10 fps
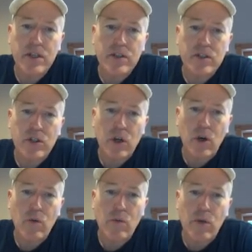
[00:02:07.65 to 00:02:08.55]

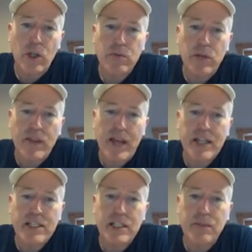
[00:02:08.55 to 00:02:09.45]
So we'll multiply
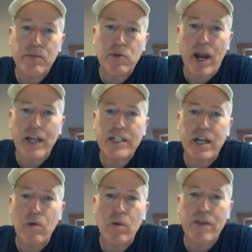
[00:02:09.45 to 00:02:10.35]
that and subtract it
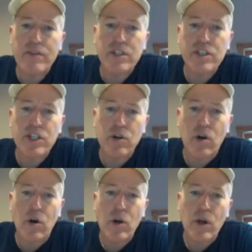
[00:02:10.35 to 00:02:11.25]
out. We'll have a
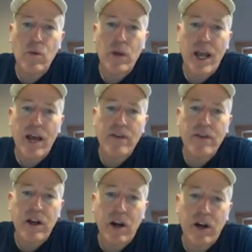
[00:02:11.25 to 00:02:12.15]
0. We have
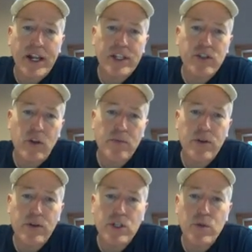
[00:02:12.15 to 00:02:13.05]
our answer up
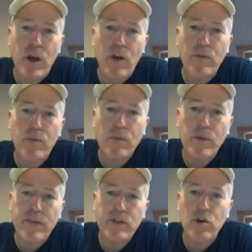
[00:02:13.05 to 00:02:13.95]
here is 12, but we
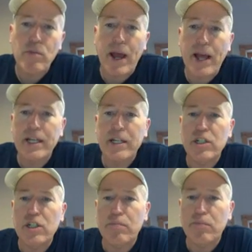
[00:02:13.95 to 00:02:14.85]
have to go back
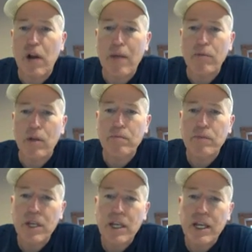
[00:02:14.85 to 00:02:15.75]
into the problem
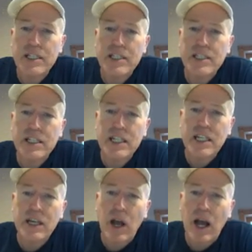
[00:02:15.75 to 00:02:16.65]
and
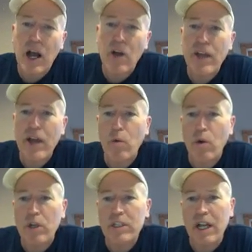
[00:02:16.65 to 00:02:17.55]
see how that
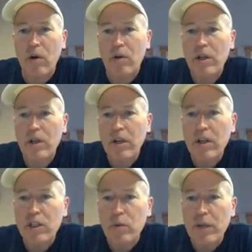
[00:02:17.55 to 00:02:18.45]
works out.
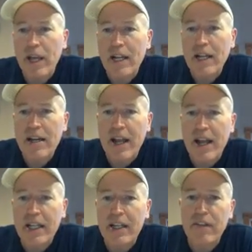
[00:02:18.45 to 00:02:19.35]
So we had a
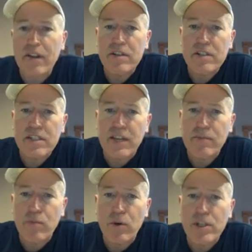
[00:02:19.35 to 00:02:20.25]
negative
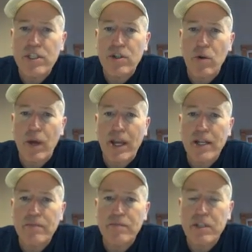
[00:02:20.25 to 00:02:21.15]

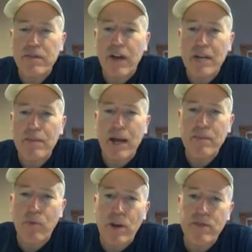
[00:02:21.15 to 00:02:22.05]
7.08 divided by
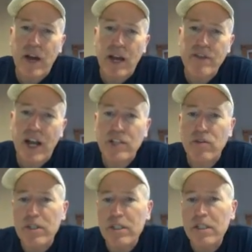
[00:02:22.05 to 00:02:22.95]
0.59.
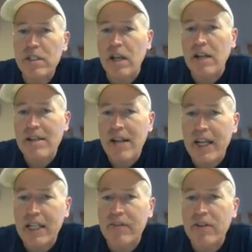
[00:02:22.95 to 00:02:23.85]
So this is a
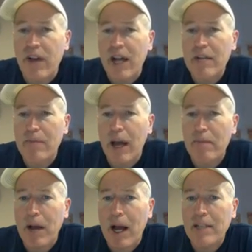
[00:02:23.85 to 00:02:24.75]
negative divided by a
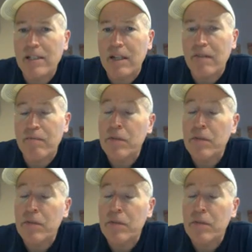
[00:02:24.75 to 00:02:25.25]
positive.